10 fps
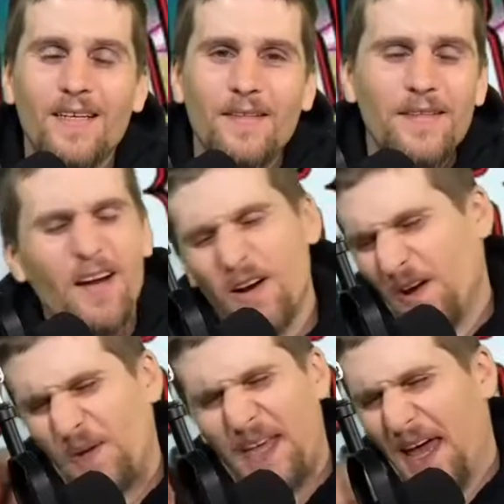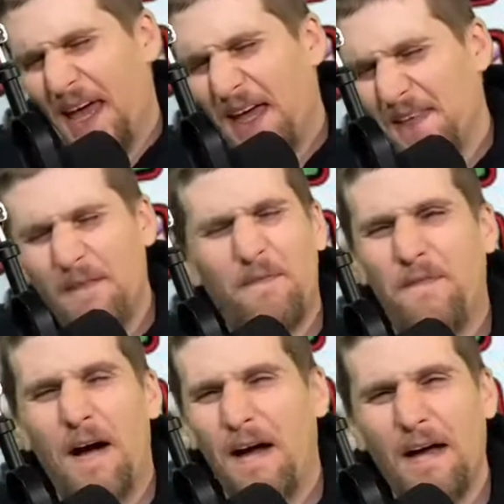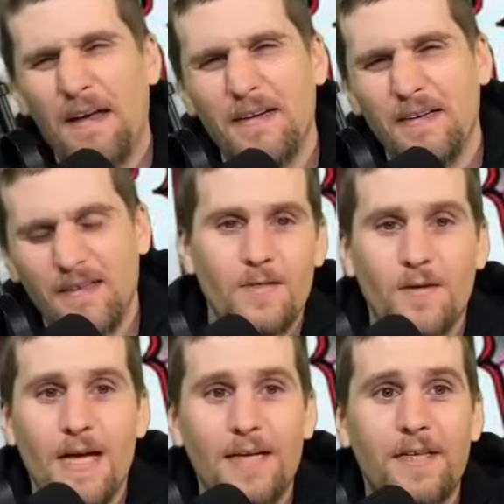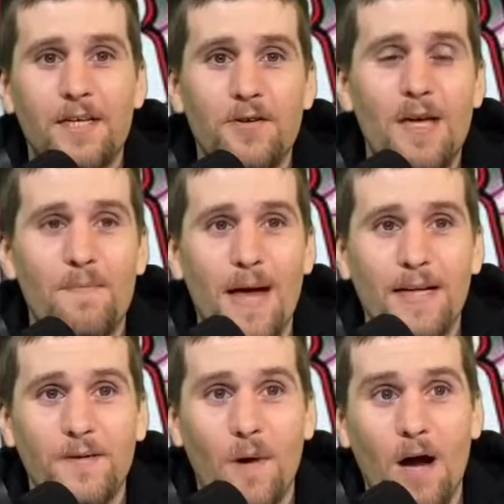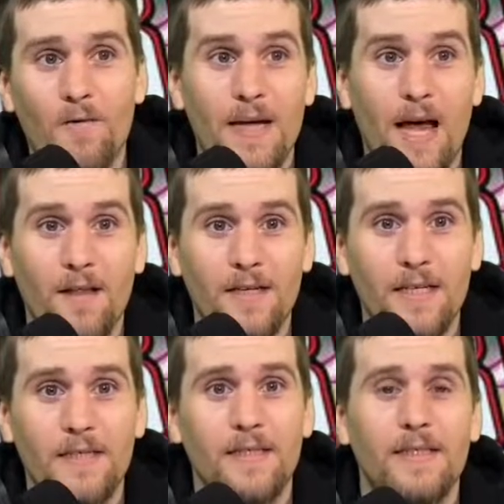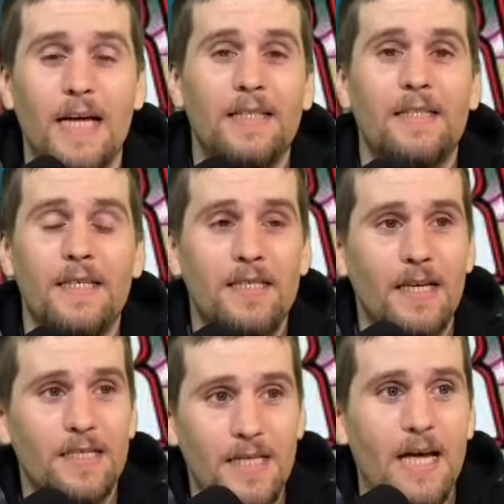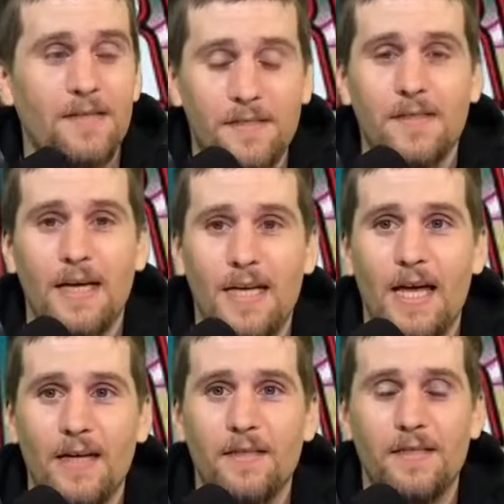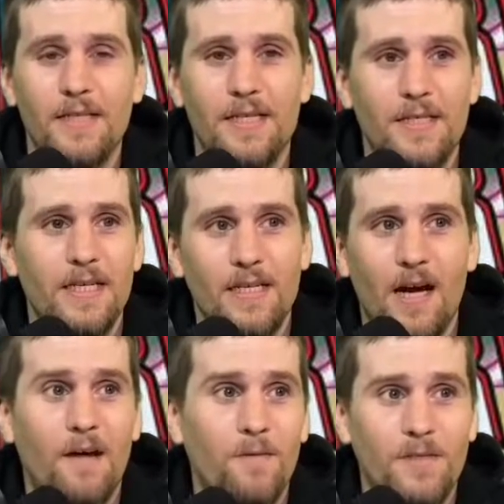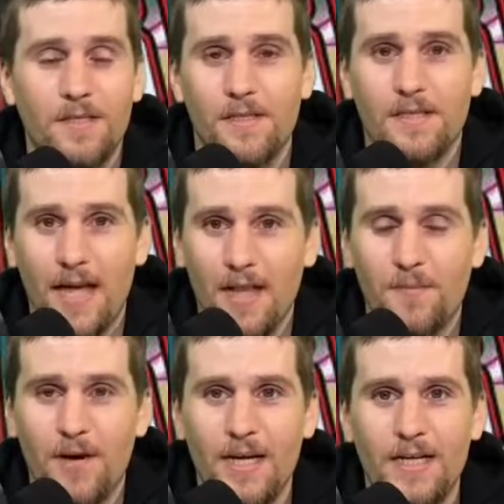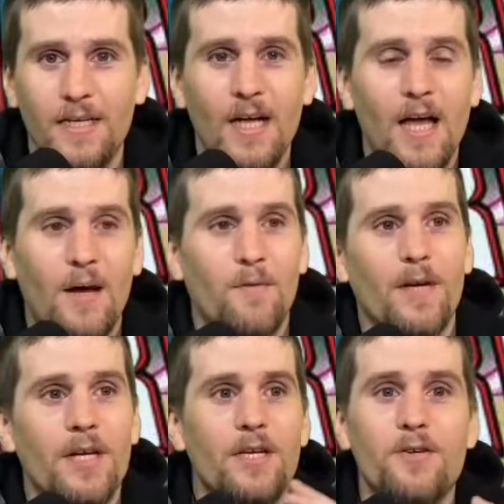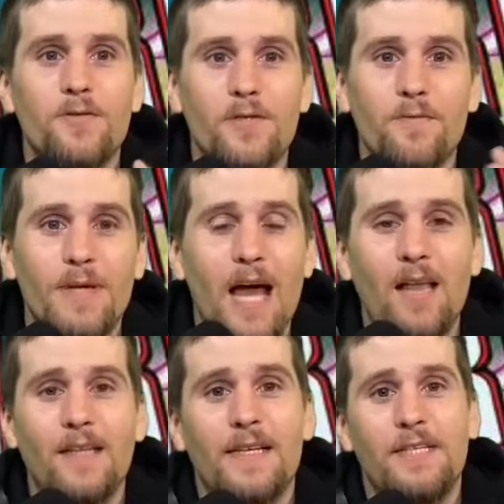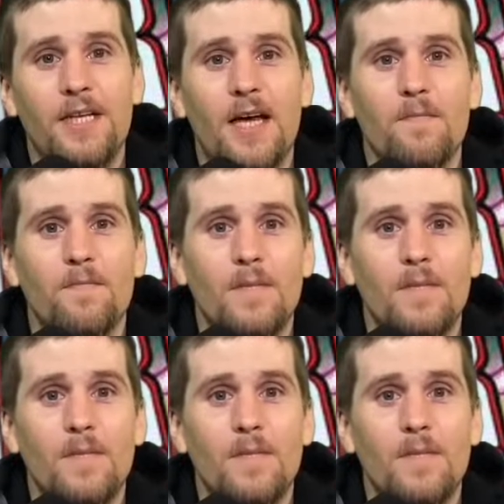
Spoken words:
They're okay. They're fine. So he asks, can you get back to our reality? And he says, yes, I can. It's easy now since it's calibrated, and we're going to use the reality gem